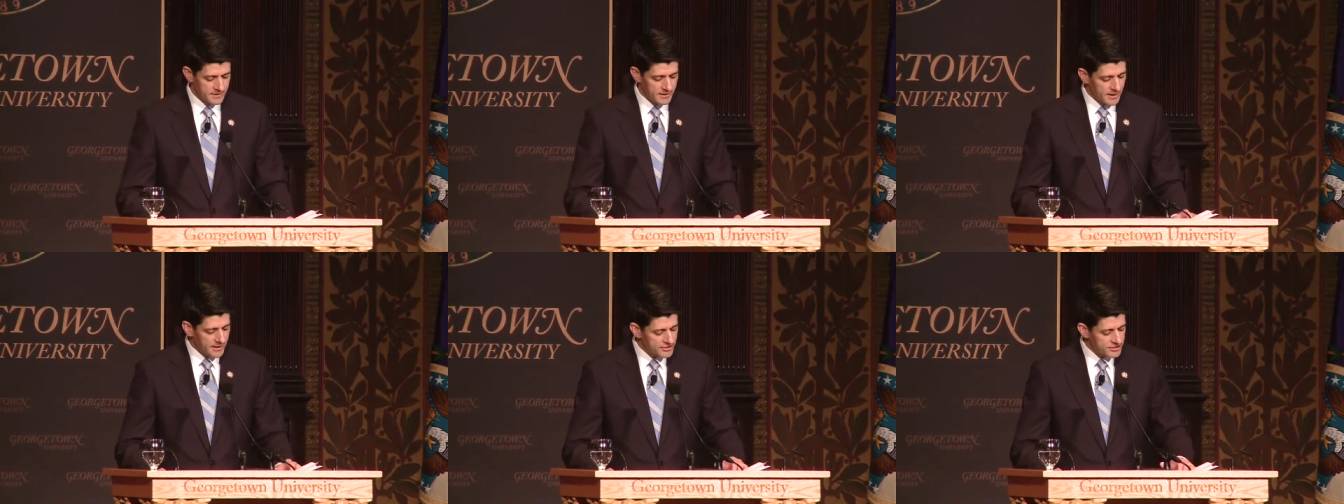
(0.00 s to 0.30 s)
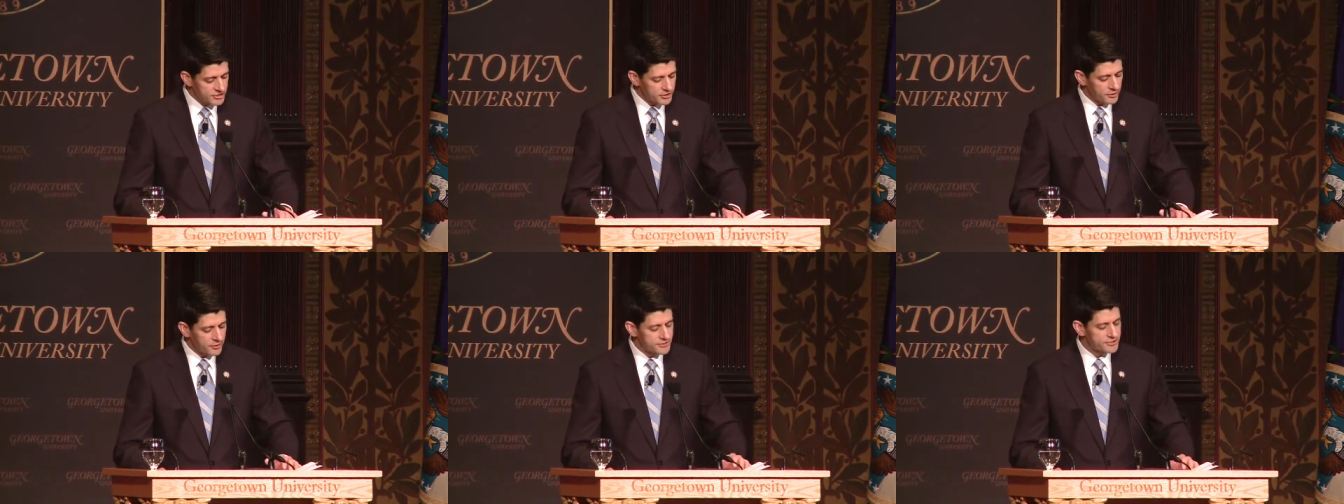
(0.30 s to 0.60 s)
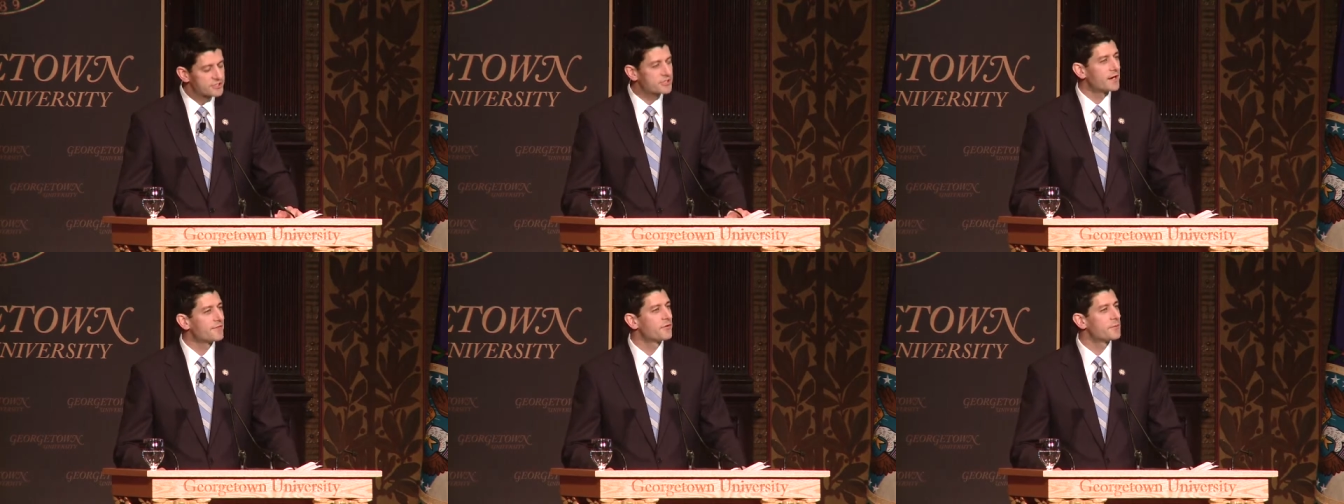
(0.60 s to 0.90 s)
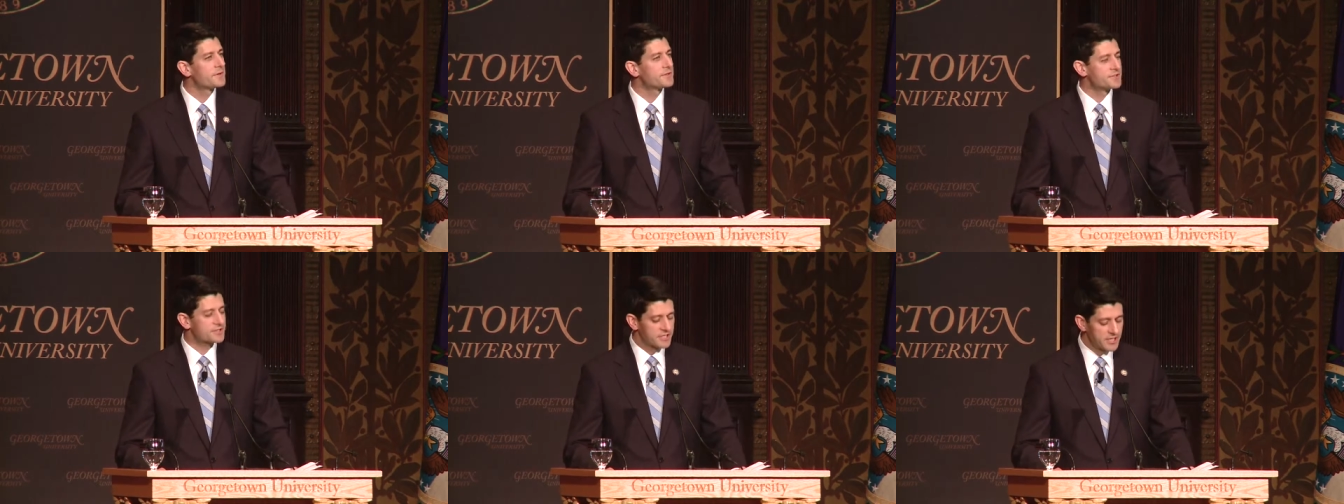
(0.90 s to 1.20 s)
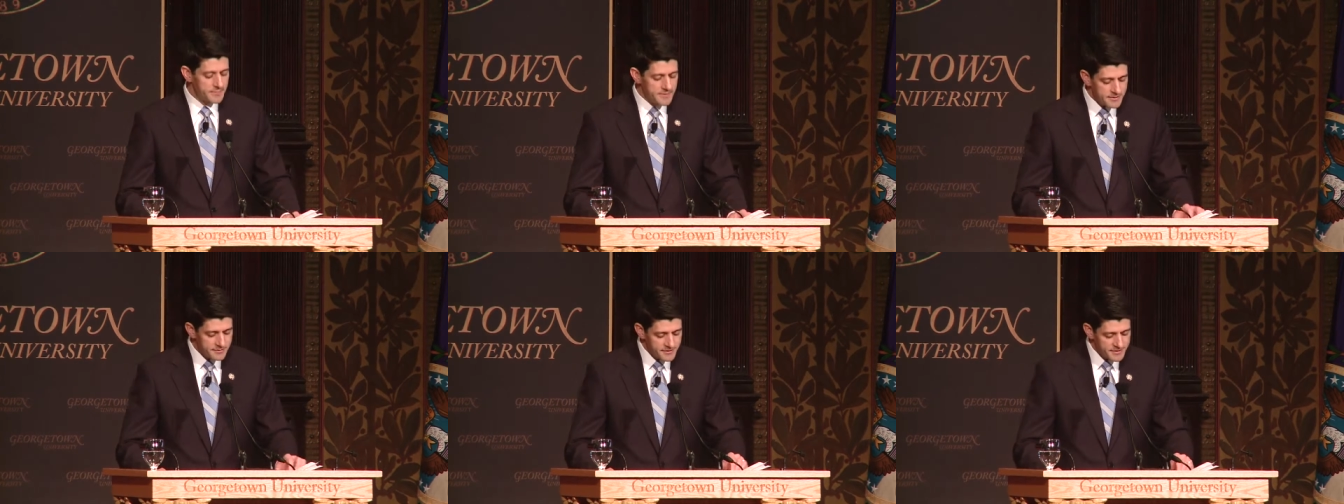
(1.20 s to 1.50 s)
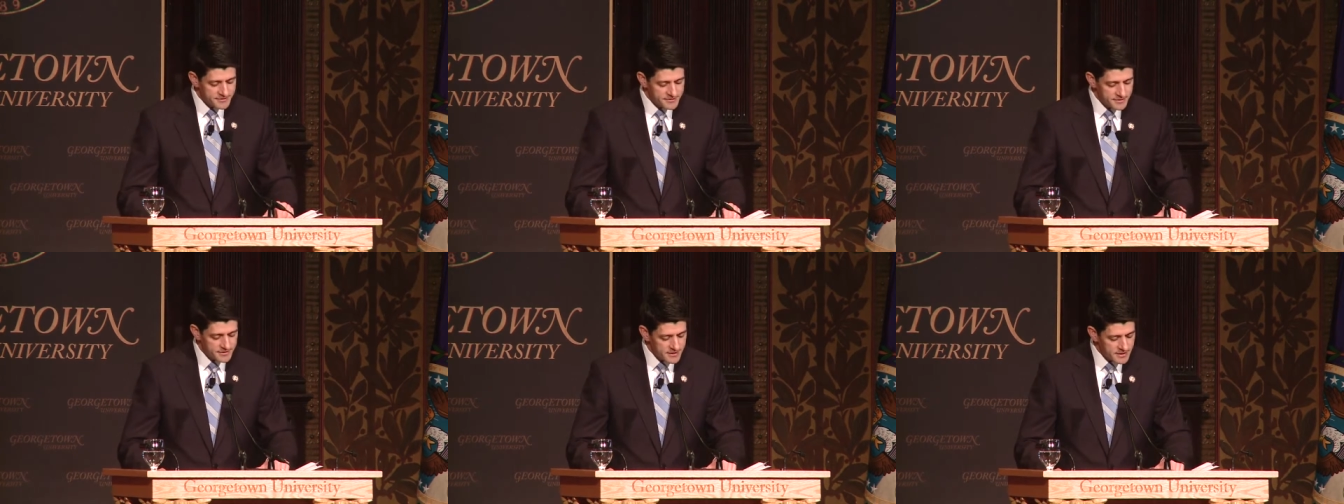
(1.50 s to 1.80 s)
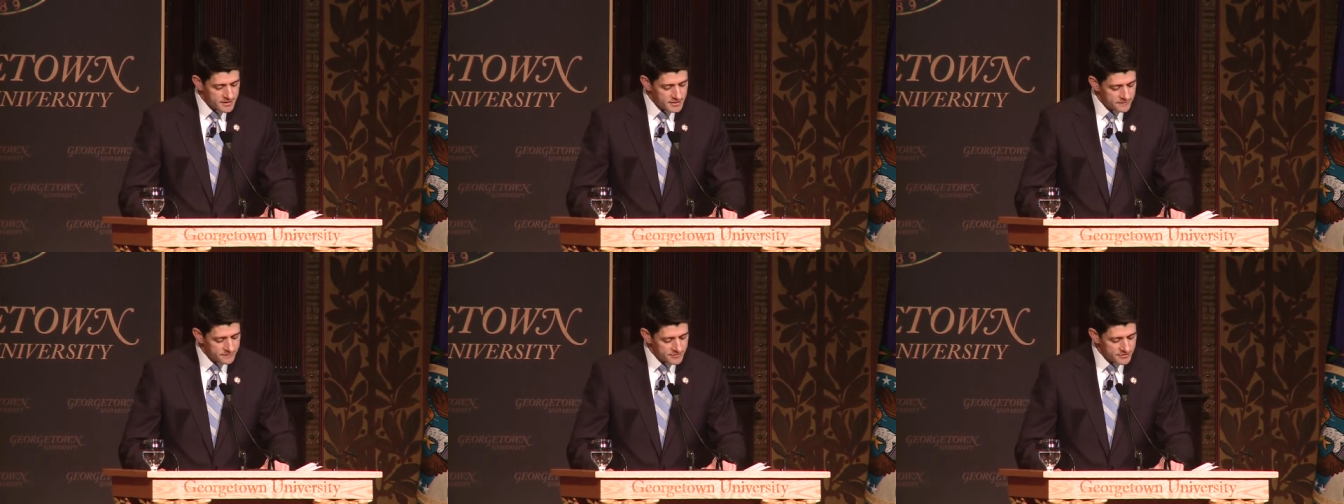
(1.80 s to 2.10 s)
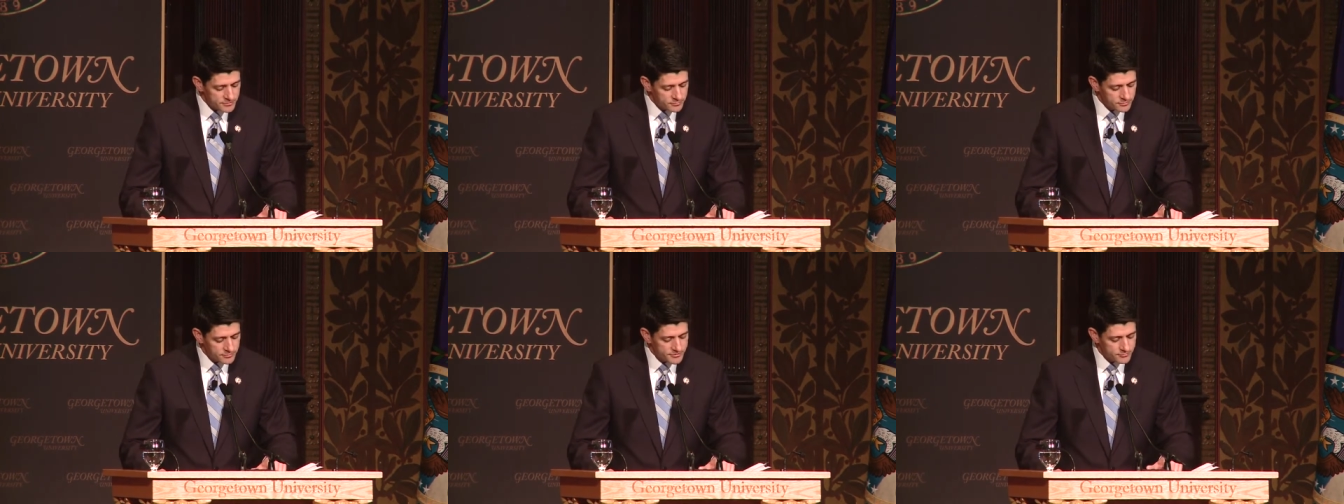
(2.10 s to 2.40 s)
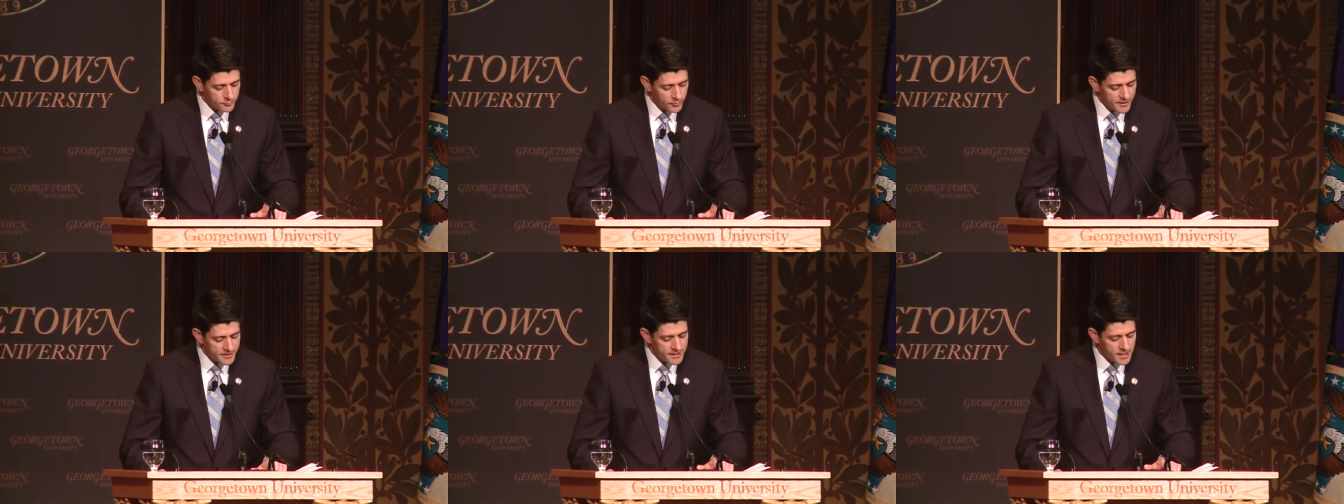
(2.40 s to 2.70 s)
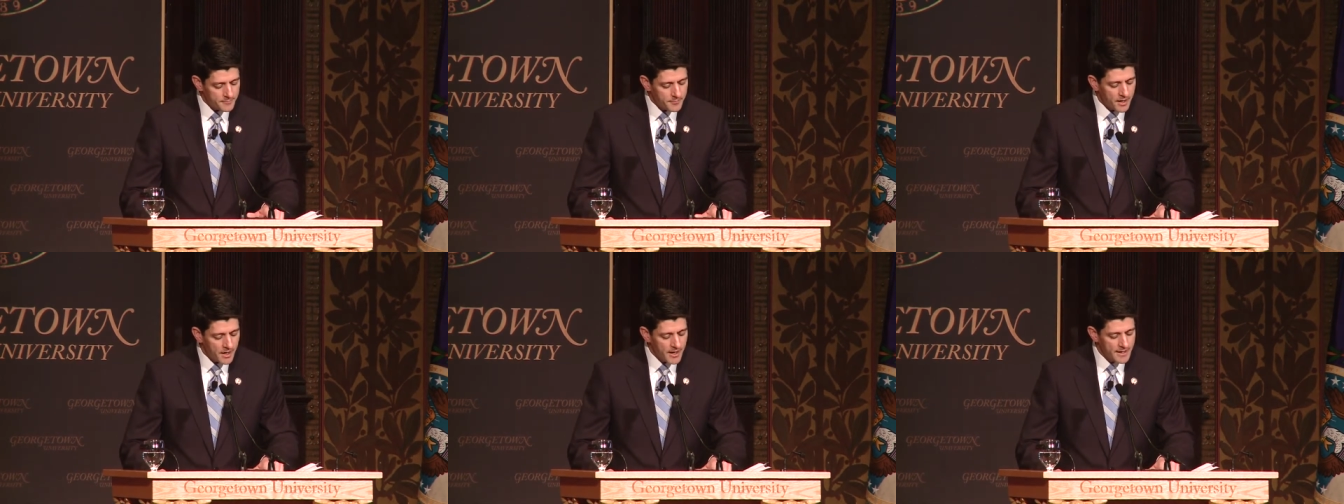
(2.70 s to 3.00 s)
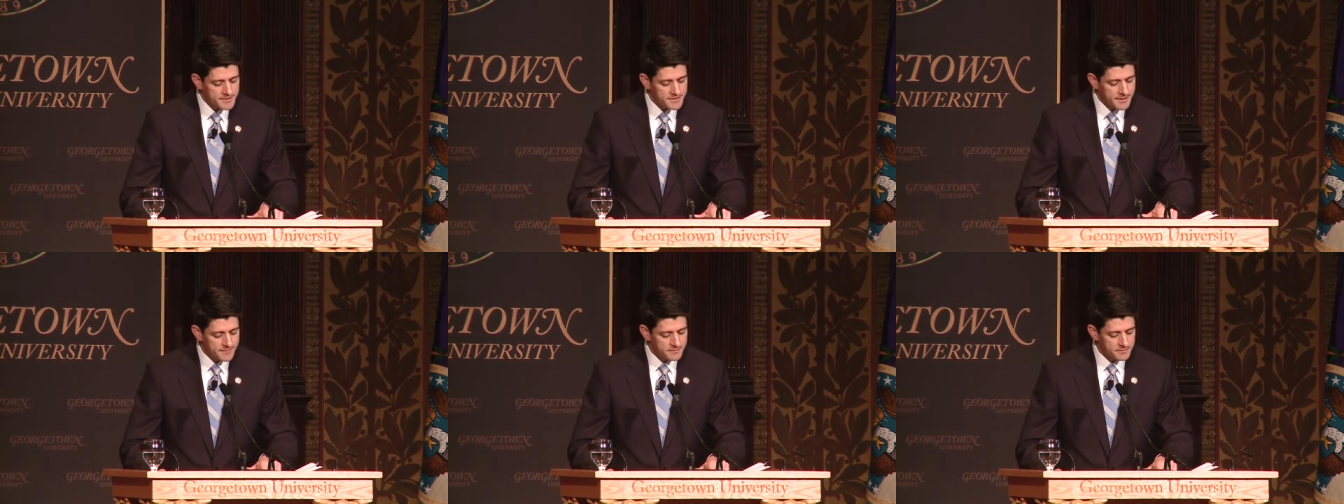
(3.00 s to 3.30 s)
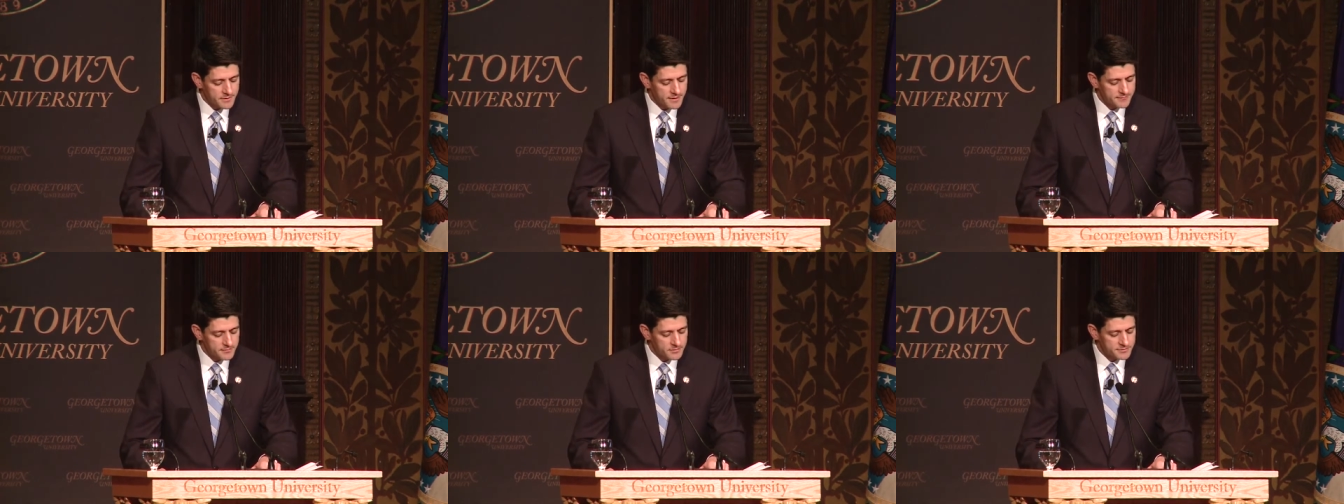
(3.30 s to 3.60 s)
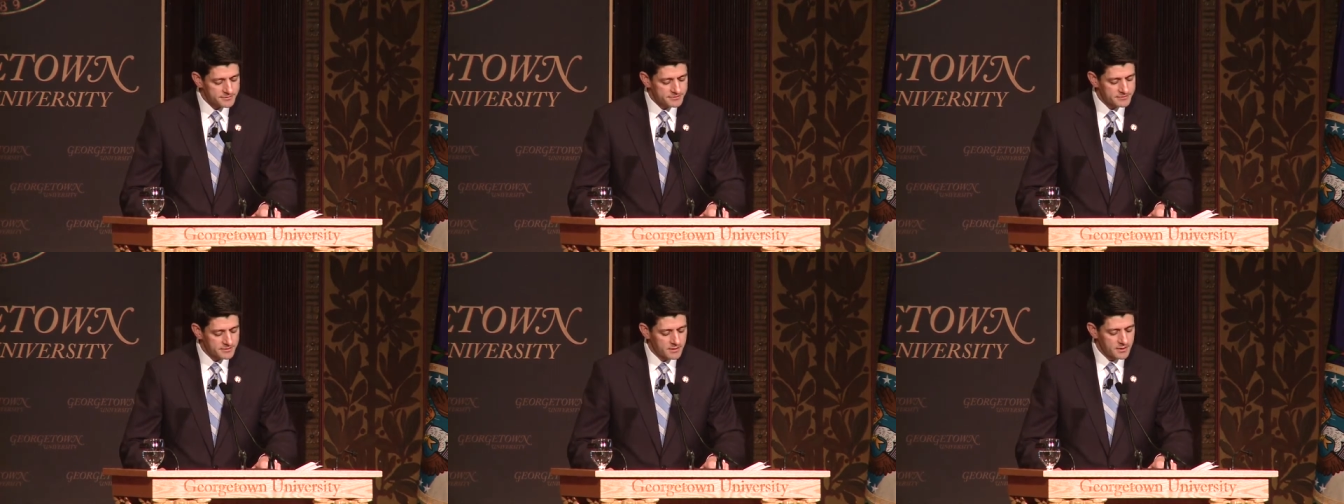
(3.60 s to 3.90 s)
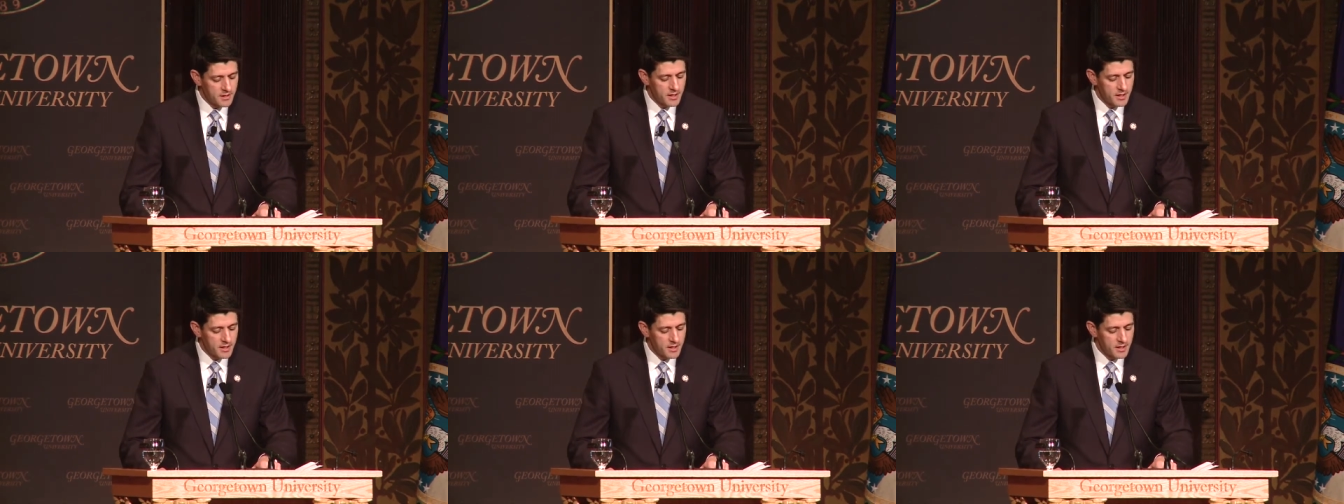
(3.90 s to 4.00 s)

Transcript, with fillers: has charged governments, communities, and individuals running up high debt levels